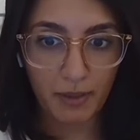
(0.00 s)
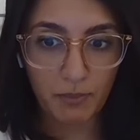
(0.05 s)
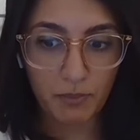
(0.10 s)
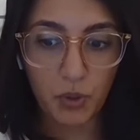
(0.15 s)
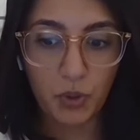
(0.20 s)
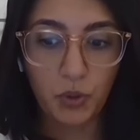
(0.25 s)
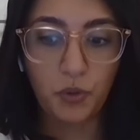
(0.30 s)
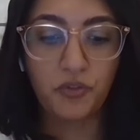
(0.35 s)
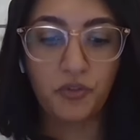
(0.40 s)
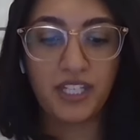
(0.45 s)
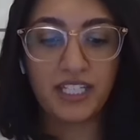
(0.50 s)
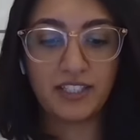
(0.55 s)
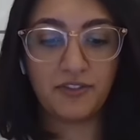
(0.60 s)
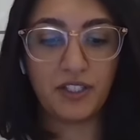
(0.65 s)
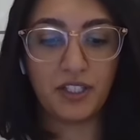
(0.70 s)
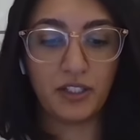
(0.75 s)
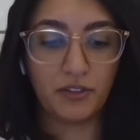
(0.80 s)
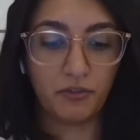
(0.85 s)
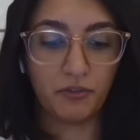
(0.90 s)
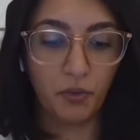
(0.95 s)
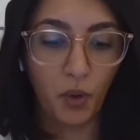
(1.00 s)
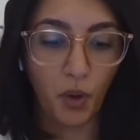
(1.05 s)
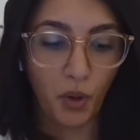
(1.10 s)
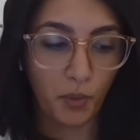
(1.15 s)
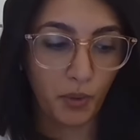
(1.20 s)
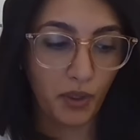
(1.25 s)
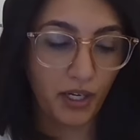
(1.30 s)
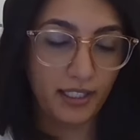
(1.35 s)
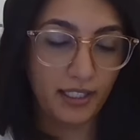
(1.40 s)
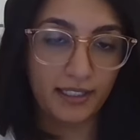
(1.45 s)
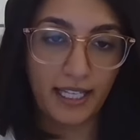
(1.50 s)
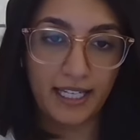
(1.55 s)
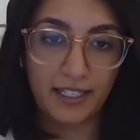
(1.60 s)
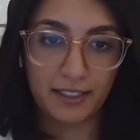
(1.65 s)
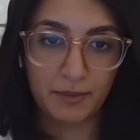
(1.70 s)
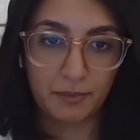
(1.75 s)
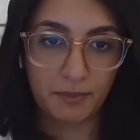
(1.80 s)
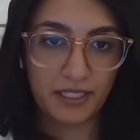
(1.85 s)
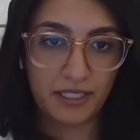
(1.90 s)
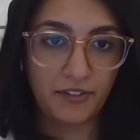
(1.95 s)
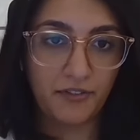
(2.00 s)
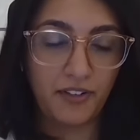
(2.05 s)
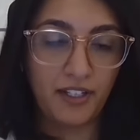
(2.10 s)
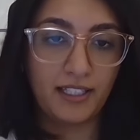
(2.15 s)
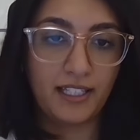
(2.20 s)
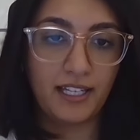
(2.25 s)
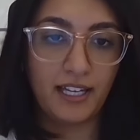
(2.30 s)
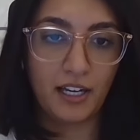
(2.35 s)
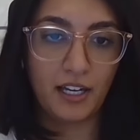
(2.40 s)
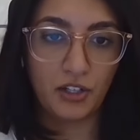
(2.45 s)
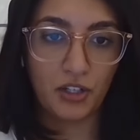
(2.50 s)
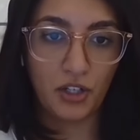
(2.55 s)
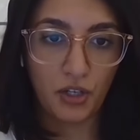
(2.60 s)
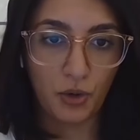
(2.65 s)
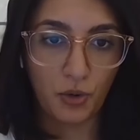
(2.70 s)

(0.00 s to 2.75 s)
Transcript: move this field forward, like specifically at,